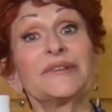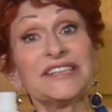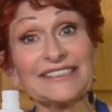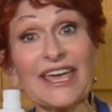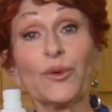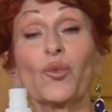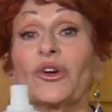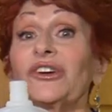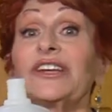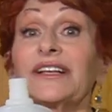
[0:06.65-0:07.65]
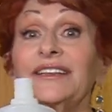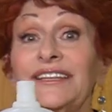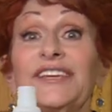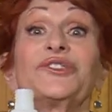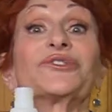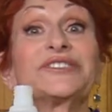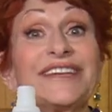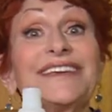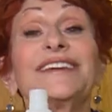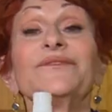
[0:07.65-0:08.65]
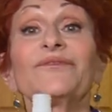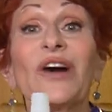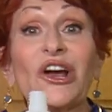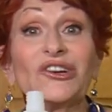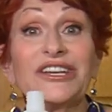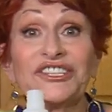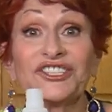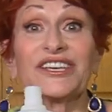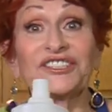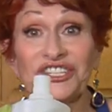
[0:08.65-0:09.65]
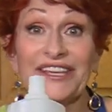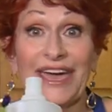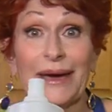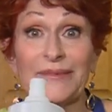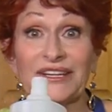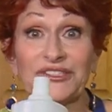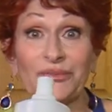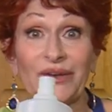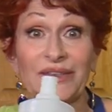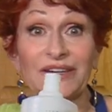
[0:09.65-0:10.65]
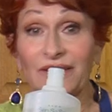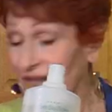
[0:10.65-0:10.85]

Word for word: But today we're gonna clean your stained and varnished kitchen cabinets with it.